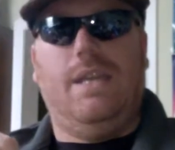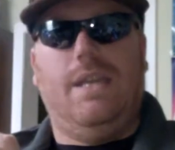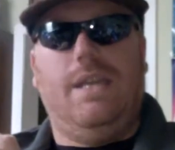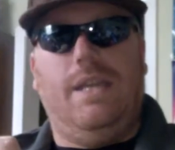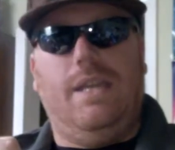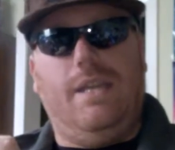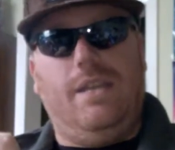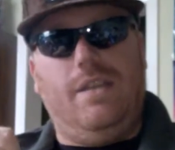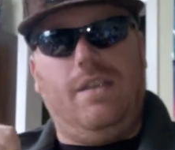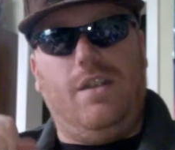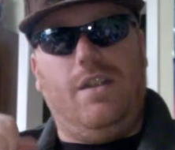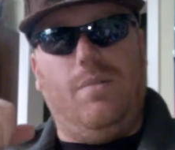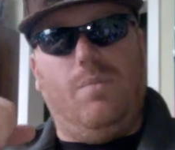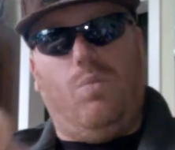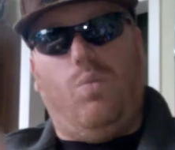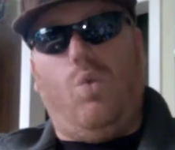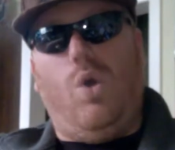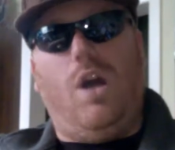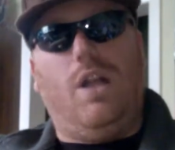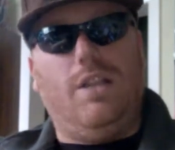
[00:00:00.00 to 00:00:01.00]
your
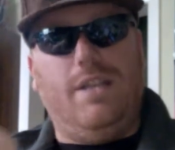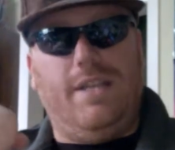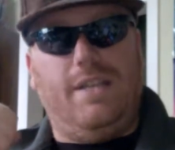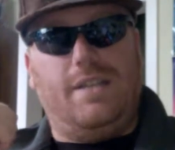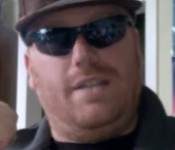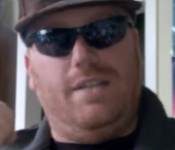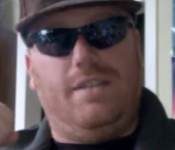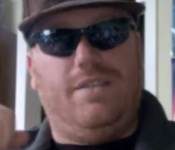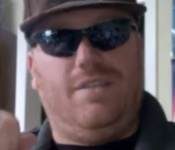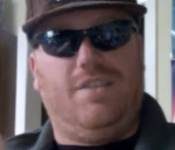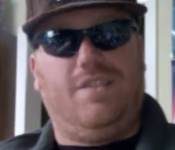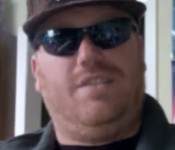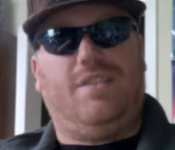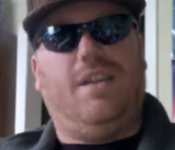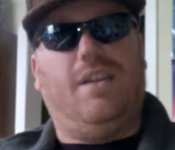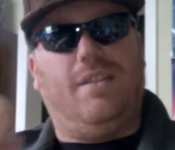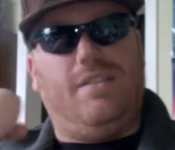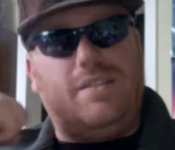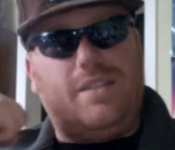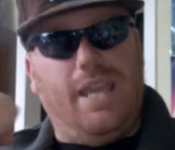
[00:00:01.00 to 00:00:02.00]
wallet and just
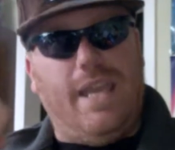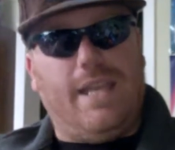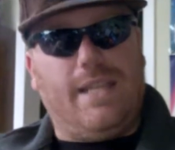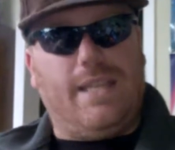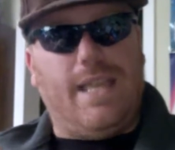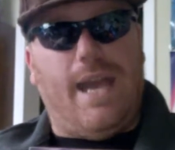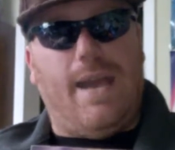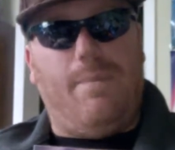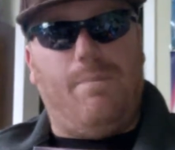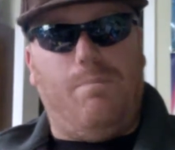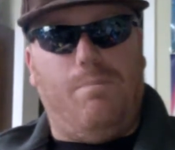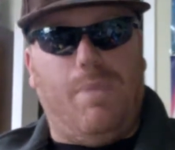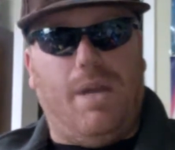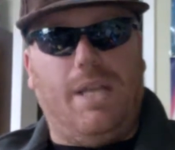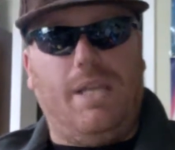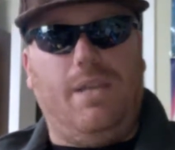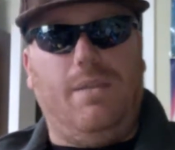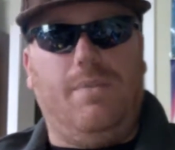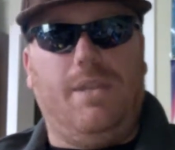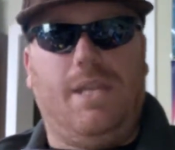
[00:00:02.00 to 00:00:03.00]
to take that
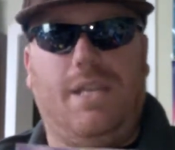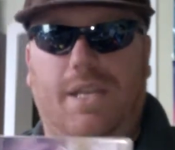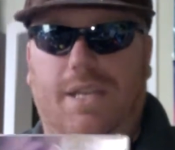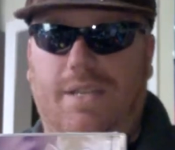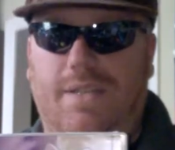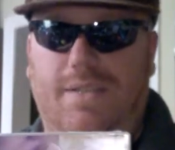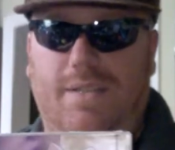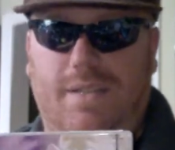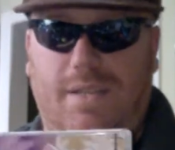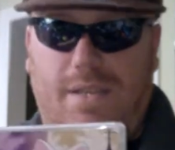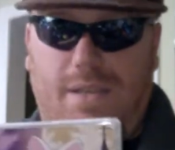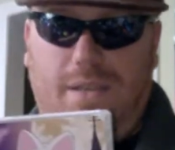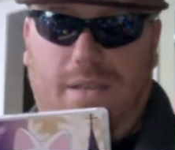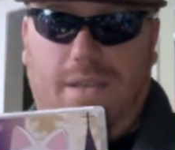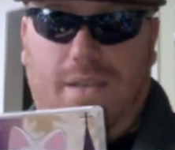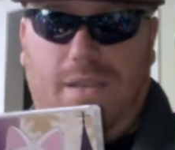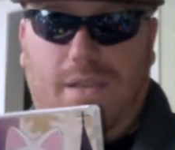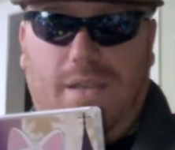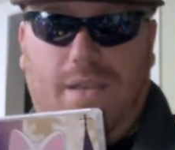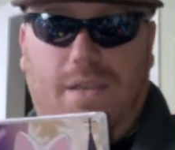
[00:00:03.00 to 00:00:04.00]
money, because
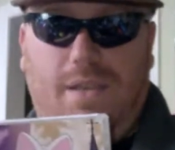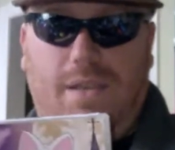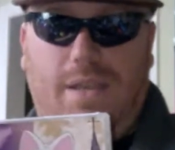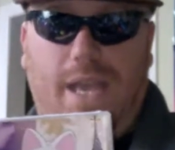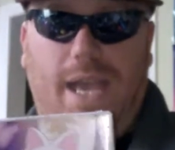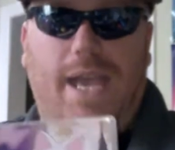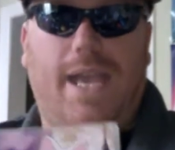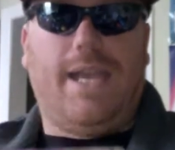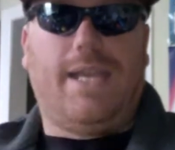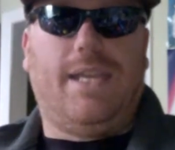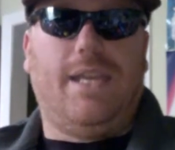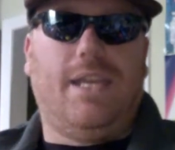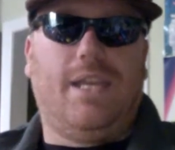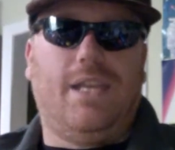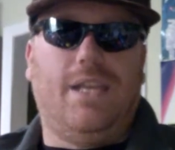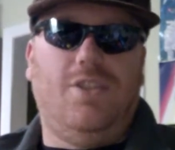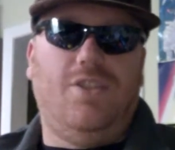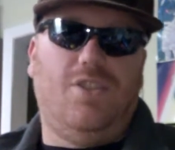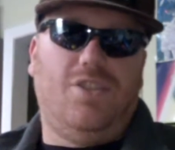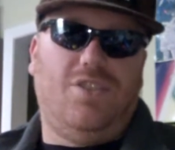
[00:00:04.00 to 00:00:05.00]
heck, it
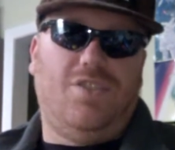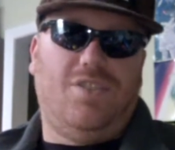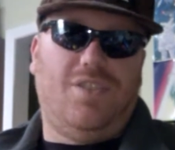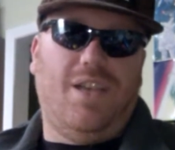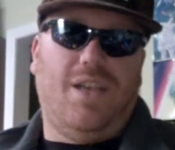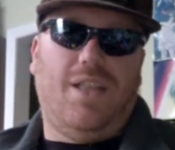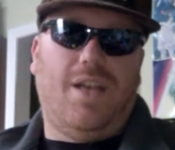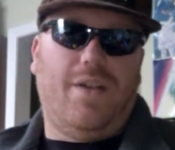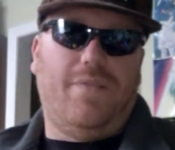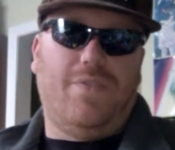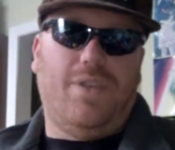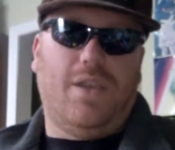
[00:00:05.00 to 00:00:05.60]
can just sell off the